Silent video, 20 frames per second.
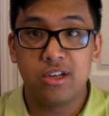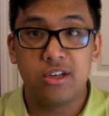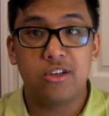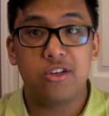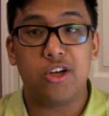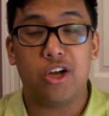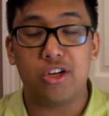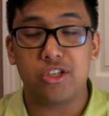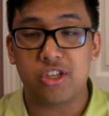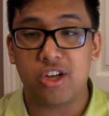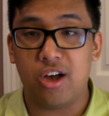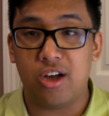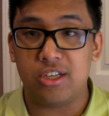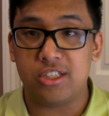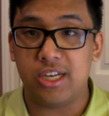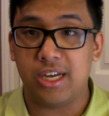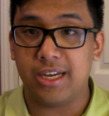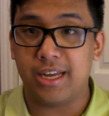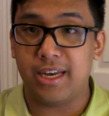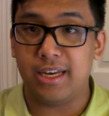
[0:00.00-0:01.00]
Josh
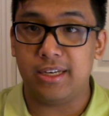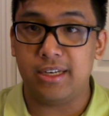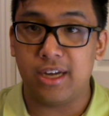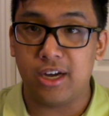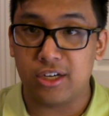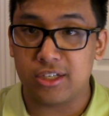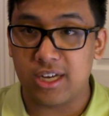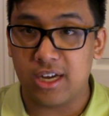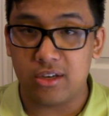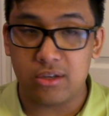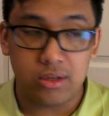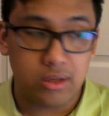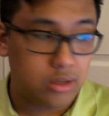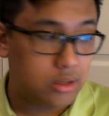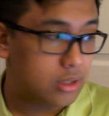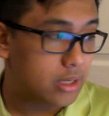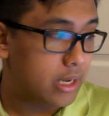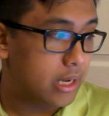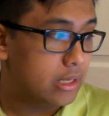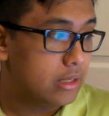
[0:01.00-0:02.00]
Koscheck getting knocked out
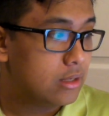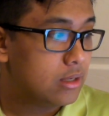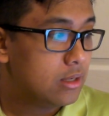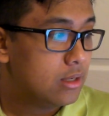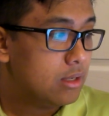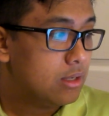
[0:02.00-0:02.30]
again.